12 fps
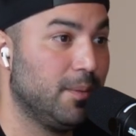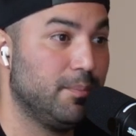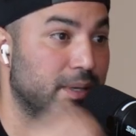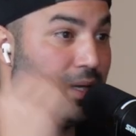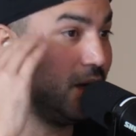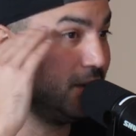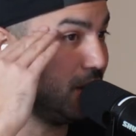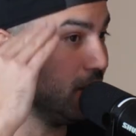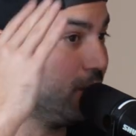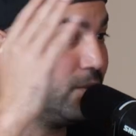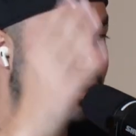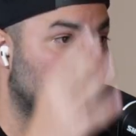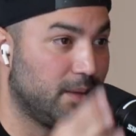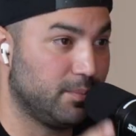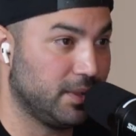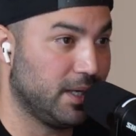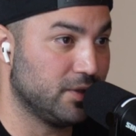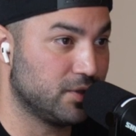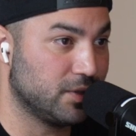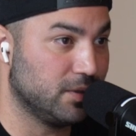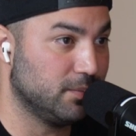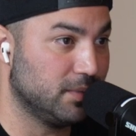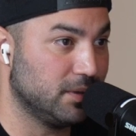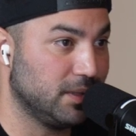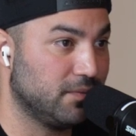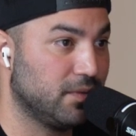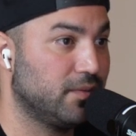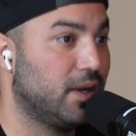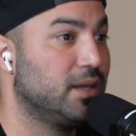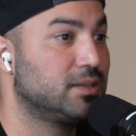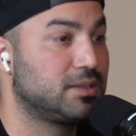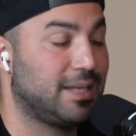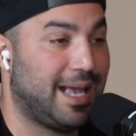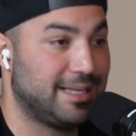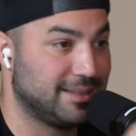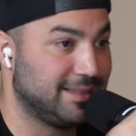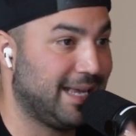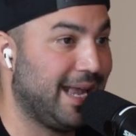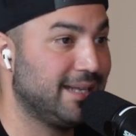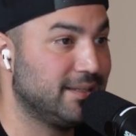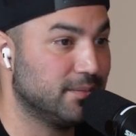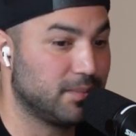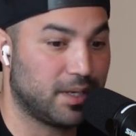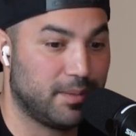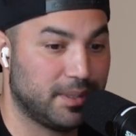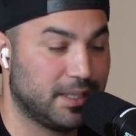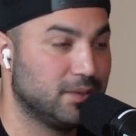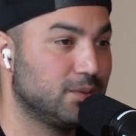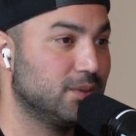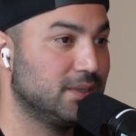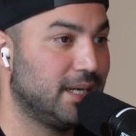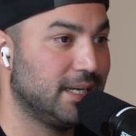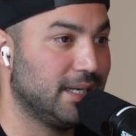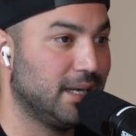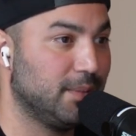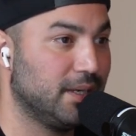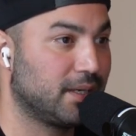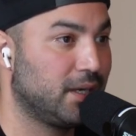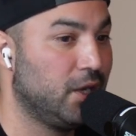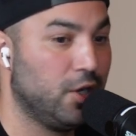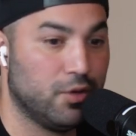beyond our own comprehension and belief, of us as a tandem coming into a dynamic,